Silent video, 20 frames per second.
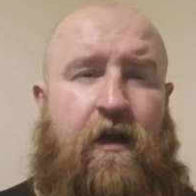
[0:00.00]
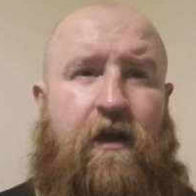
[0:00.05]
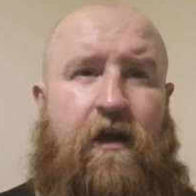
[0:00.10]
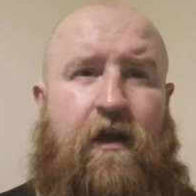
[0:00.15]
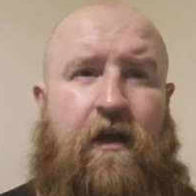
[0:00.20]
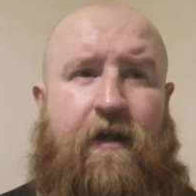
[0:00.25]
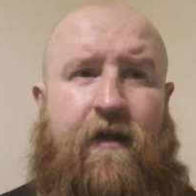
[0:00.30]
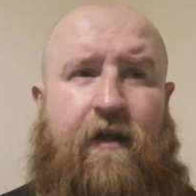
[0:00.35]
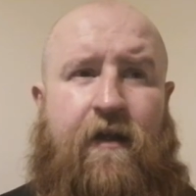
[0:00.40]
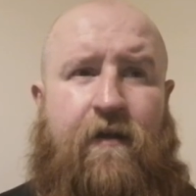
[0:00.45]

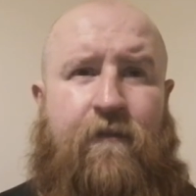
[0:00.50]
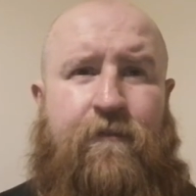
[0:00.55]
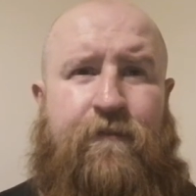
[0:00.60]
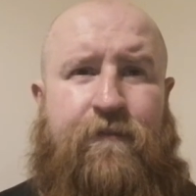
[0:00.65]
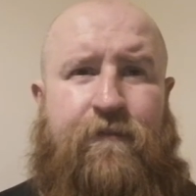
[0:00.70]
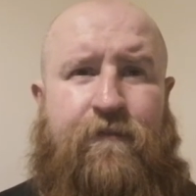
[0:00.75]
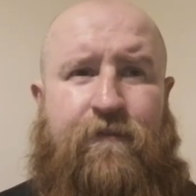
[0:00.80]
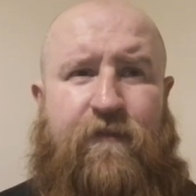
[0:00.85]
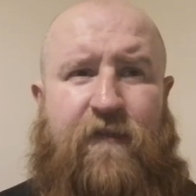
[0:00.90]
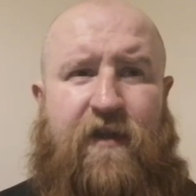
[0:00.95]

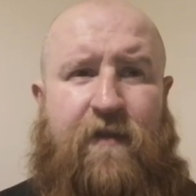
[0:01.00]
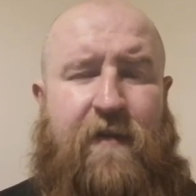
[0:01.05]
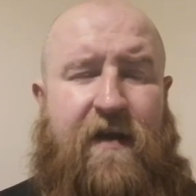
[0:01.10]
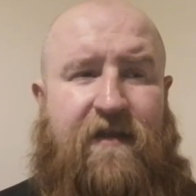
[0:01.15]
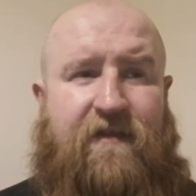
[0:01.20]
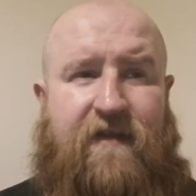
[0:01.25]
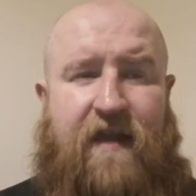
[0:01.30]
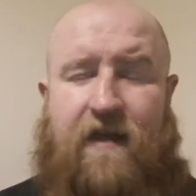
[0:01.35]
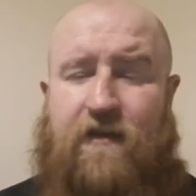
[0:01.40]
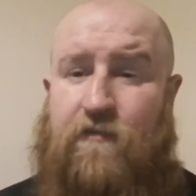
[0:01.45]
They
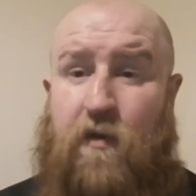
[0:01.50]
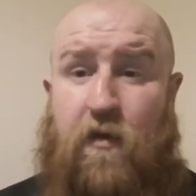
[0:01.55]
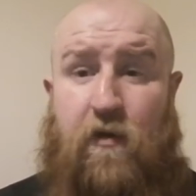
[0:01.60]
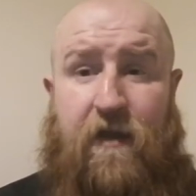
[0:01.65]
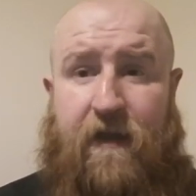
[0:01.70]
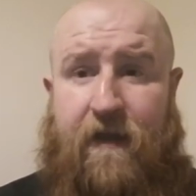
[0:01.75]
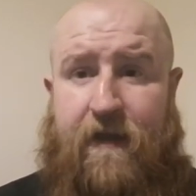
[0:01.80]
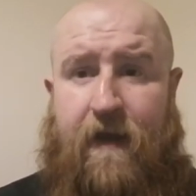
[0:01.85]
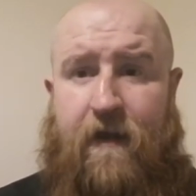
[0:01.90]
might start smoking